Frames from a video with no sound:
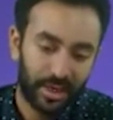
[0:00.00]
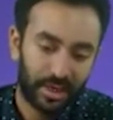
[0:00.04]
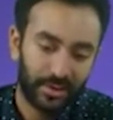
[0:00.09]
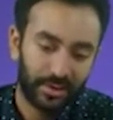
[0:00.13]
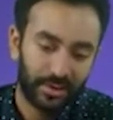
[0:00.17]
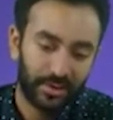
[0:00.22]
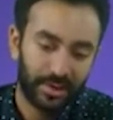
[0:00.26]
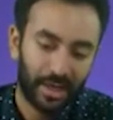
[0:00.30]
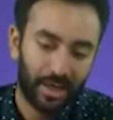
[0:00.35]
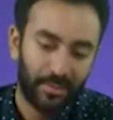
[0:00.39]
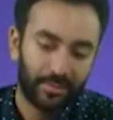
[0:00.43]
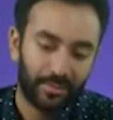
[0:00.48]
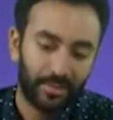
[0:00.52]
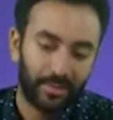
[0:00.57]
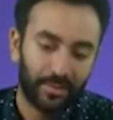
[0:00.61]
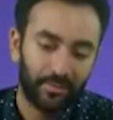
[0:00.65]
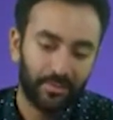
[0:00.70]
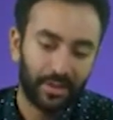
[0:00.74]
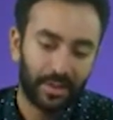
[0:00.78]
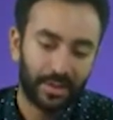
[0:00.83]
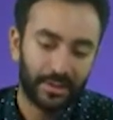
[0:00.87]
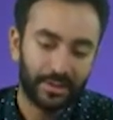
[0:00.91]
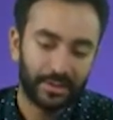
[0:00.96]
just
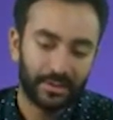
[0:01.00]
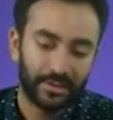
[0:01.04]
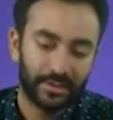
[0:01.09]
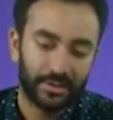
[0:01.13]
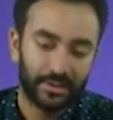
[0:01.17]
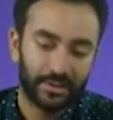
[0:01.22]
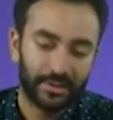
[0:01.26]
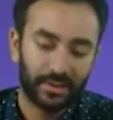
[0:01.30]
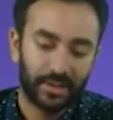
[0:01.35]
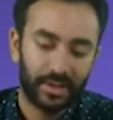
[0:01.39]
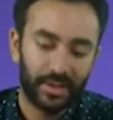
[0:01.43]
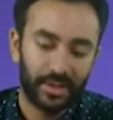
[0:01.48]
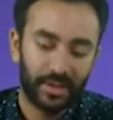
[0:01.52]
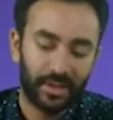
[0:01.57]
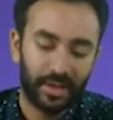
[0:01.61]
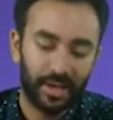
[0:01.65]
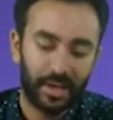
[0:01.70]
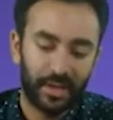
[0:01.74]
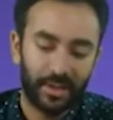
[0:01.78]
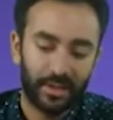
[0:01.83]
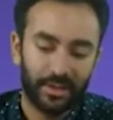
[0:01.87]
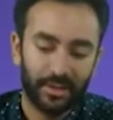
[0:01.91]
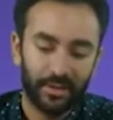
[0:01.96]
tap the
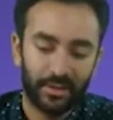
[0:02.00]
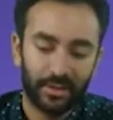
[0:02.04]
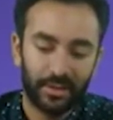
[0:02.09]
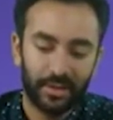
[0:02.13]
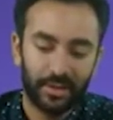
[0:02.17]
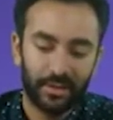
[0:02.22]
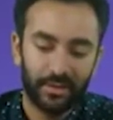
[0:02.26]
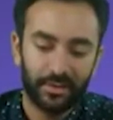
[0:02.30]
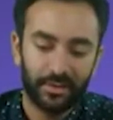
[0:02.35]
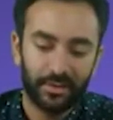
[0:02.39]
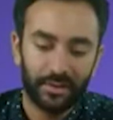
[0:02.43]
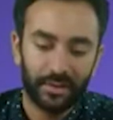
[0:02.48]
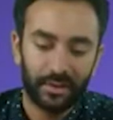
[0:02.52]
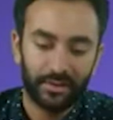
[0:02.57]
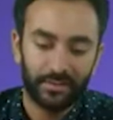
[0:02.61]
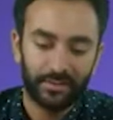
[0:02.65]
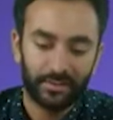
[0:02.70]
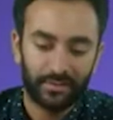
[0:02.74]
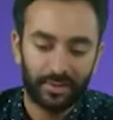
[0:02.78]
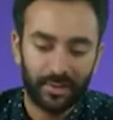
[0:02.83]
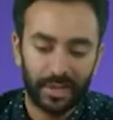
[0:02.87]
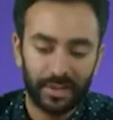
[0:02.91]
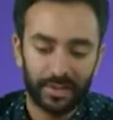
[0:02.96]
plus icon
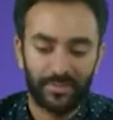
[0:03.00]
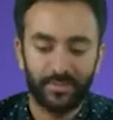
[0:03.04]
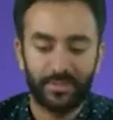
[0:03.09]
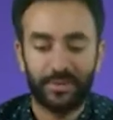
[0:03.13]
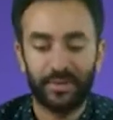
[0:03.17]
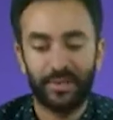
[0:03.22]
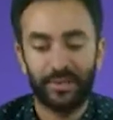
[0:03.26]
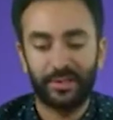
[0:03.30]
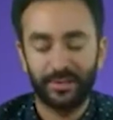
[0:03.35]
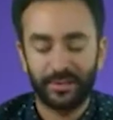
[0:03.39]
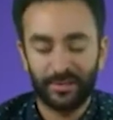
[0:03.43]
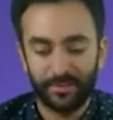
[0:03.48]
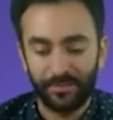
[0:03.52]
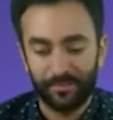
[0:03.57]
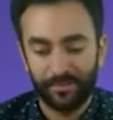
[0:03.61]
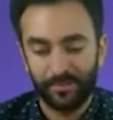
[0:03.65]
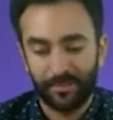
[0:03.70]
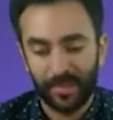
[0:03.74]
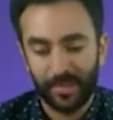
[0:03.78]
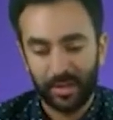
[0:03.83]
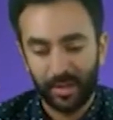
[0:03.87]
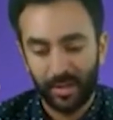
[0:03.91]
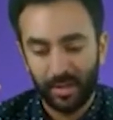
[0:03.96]
here and then
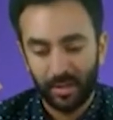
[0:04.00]
transparent.